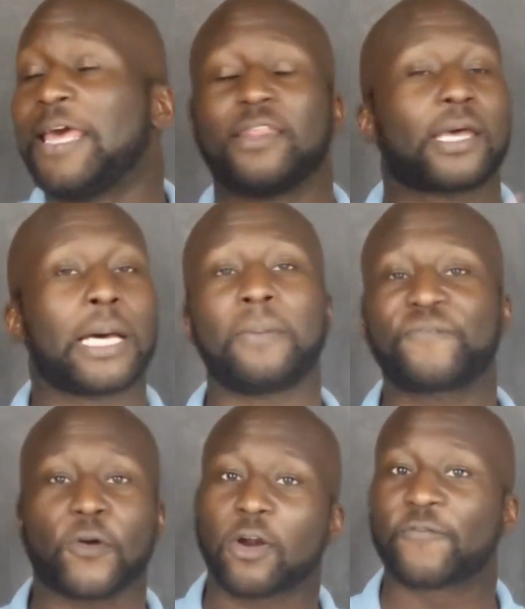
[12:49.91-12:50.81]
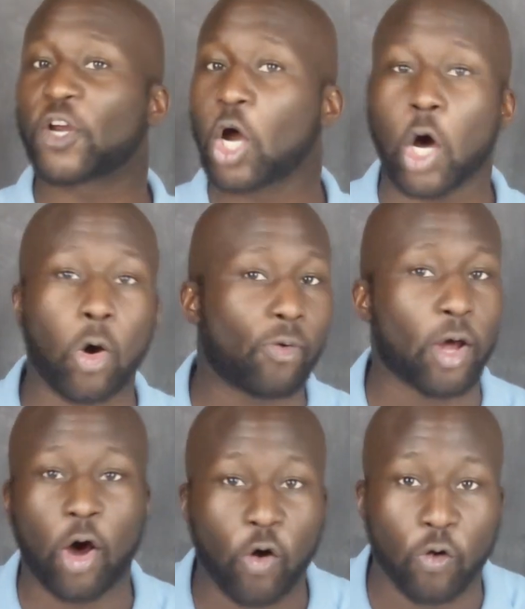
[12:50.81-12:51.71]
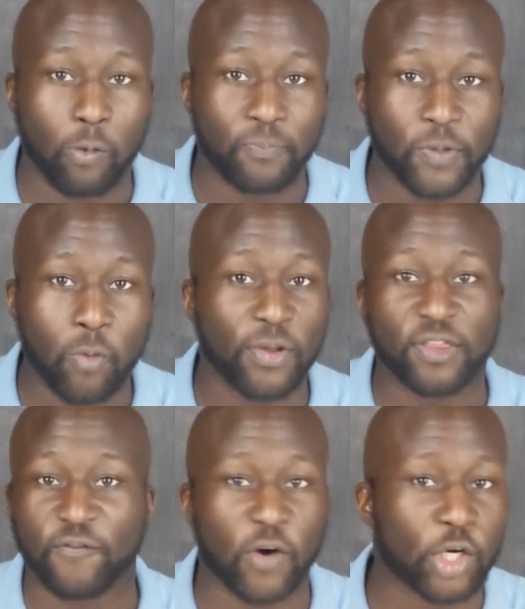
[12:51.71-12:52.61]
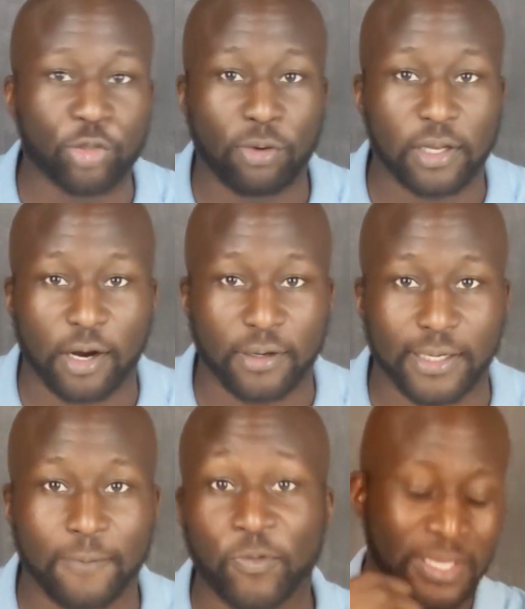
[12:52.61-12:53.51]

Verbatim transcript: in the comfort of your own home with the virtual learning?